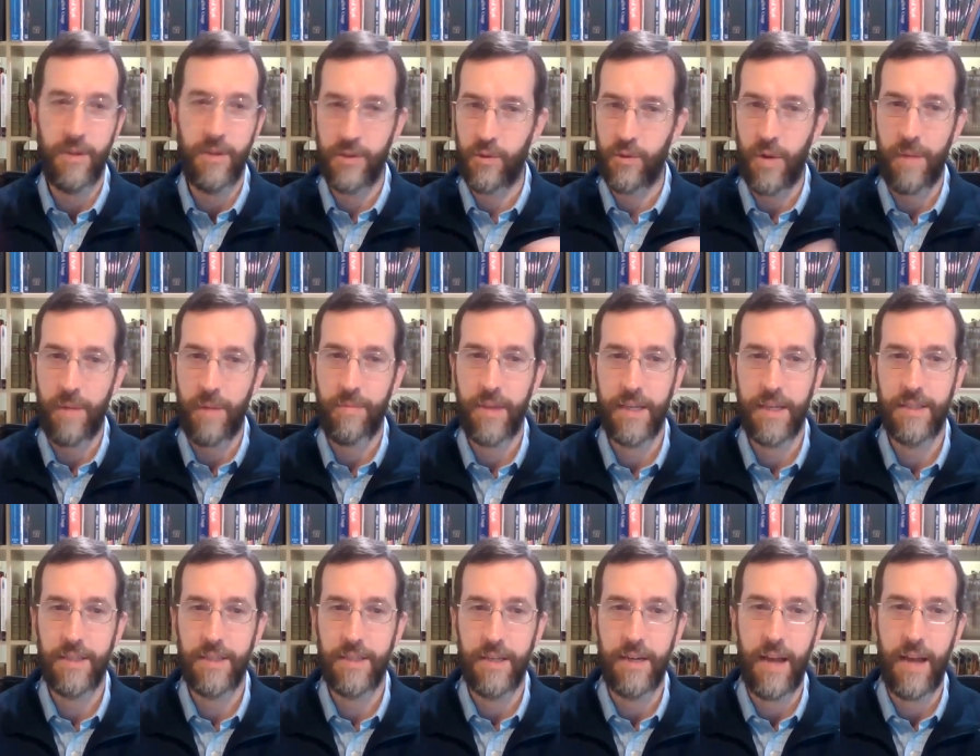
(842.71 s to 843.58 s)
can swap
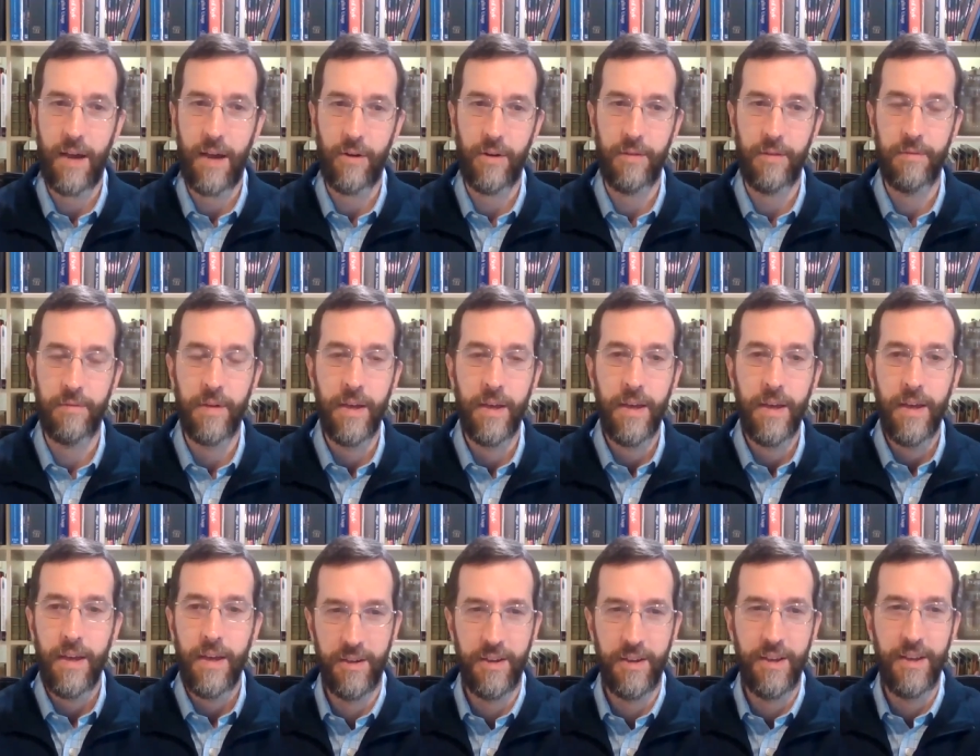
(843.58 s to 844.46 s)
things in and out of.
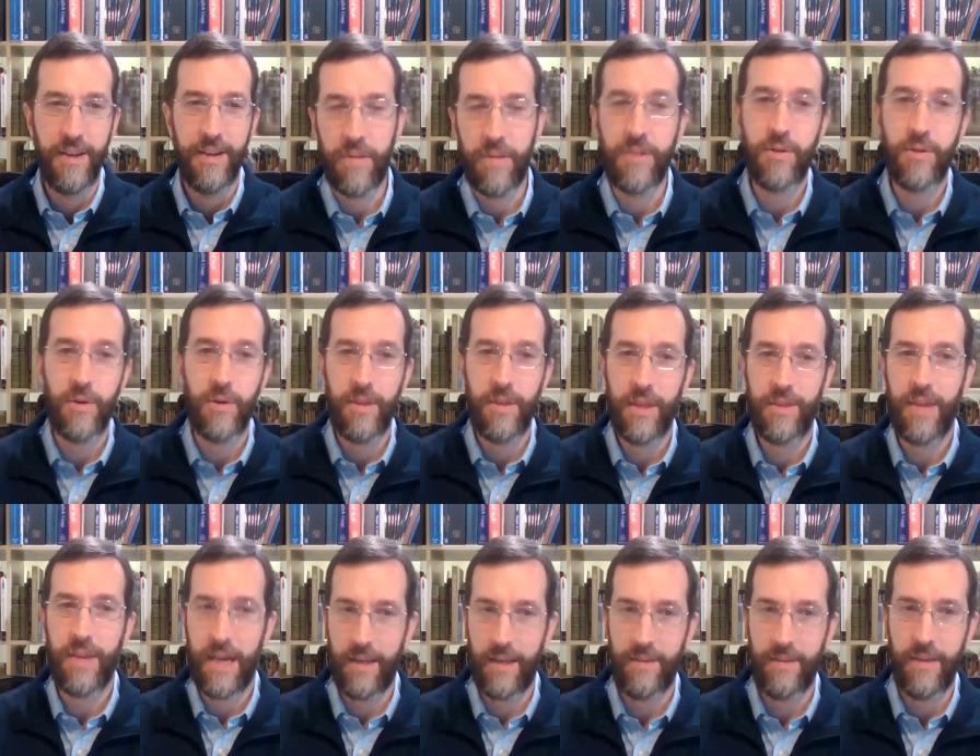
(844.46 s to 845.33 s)
And so I think
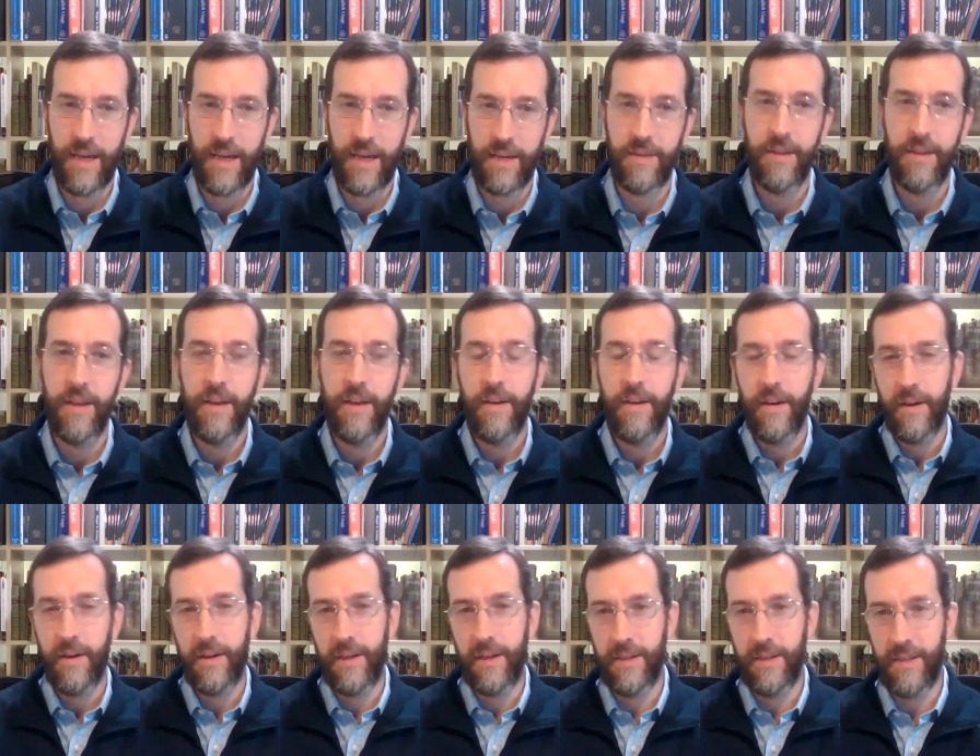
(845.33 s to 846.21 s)
that
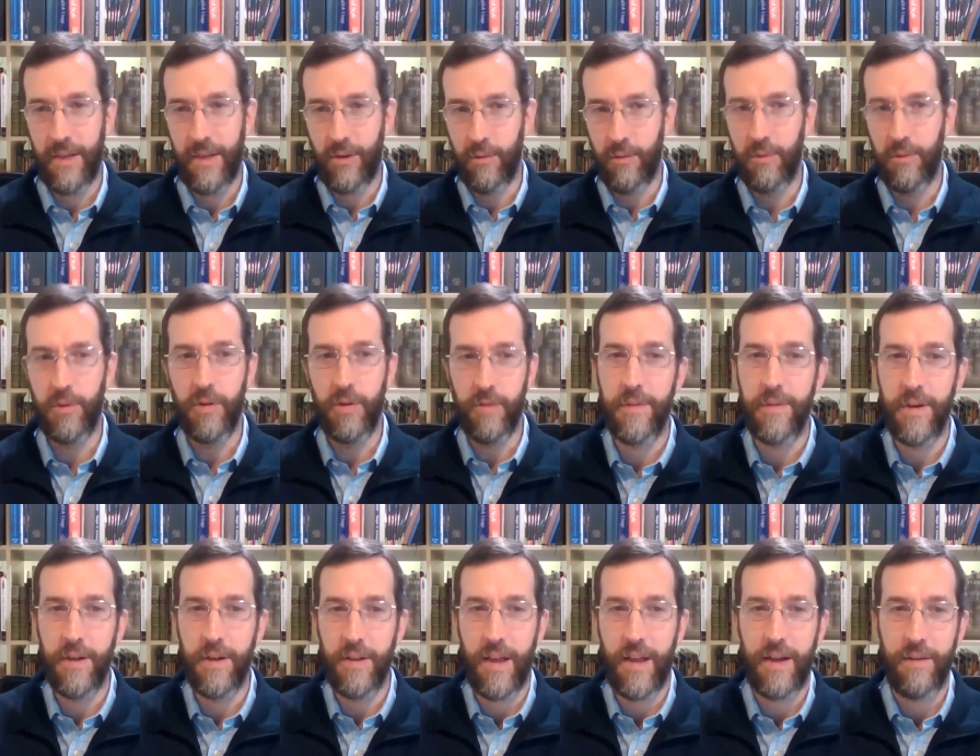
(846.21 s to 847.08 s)
is at the root of a
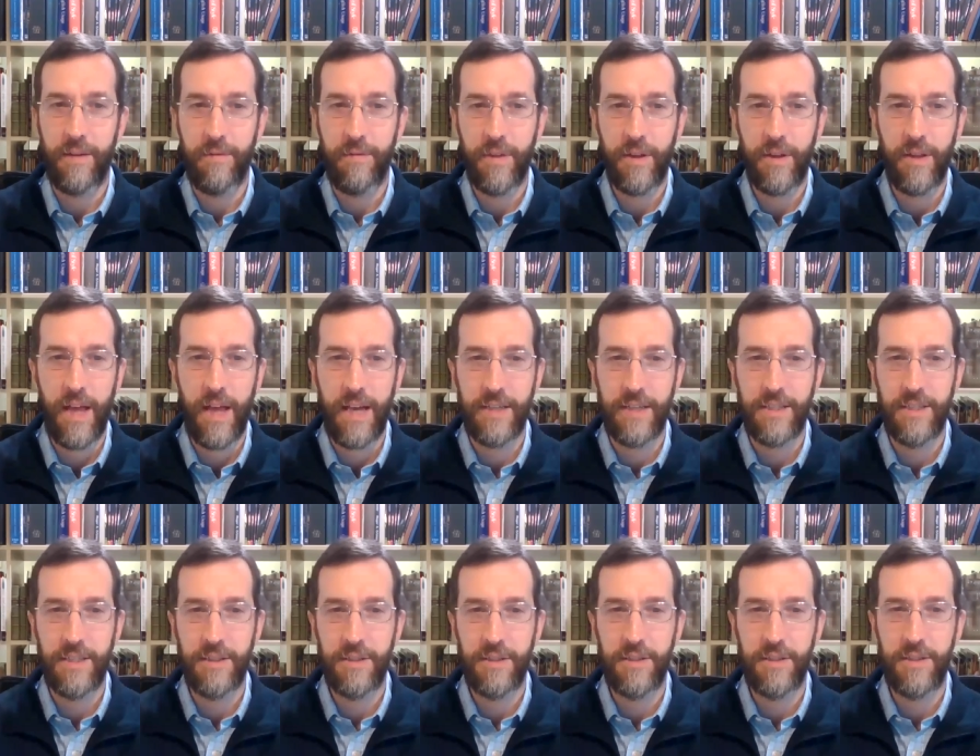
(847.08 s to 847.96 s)
lot of the
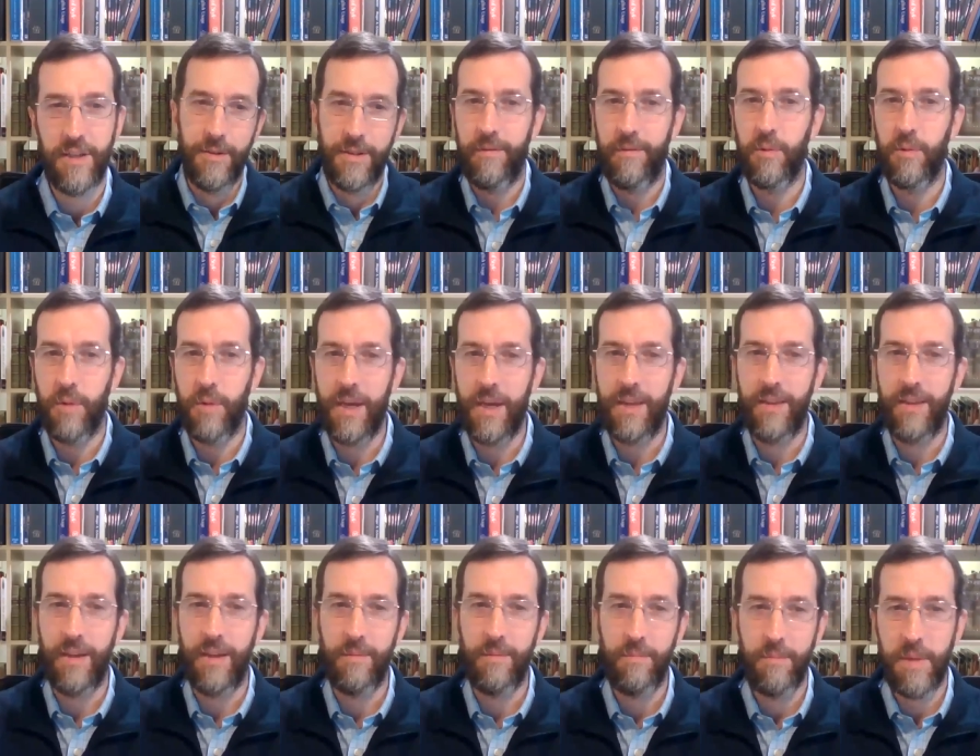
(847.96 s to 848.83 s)
clashes. It's the way
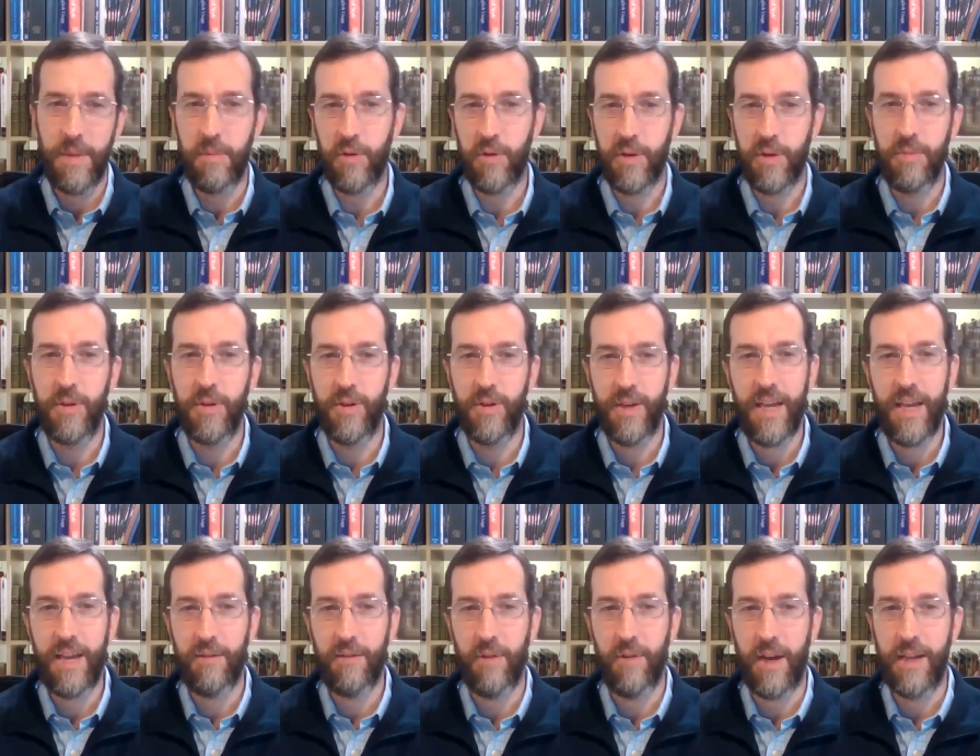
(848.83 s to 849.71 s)
that people
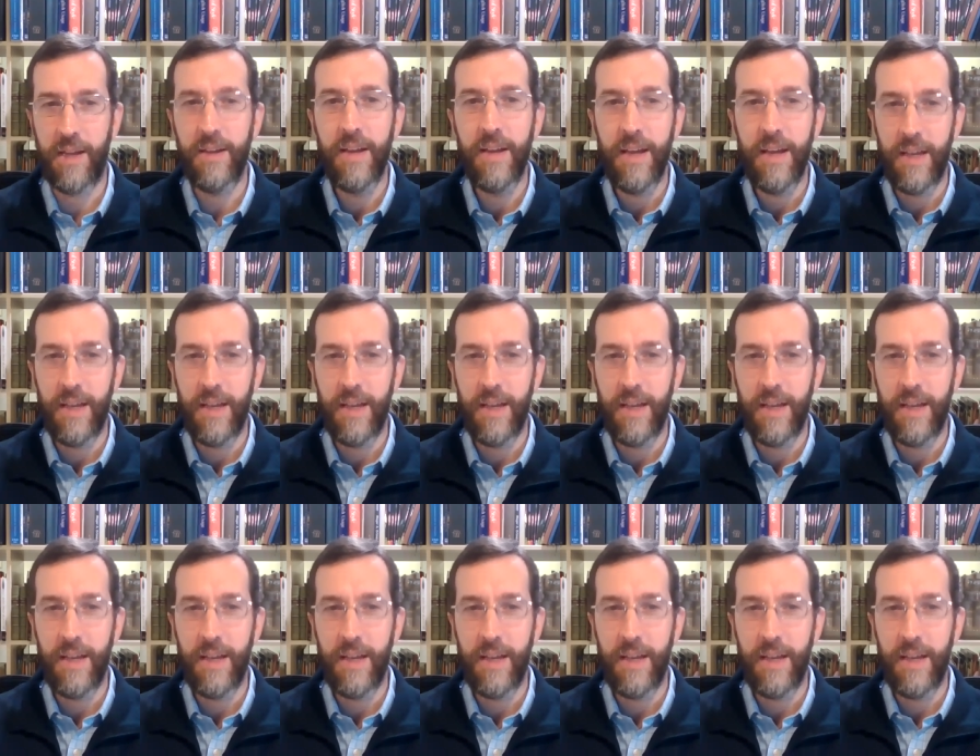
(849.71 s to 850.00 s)
communicate, right?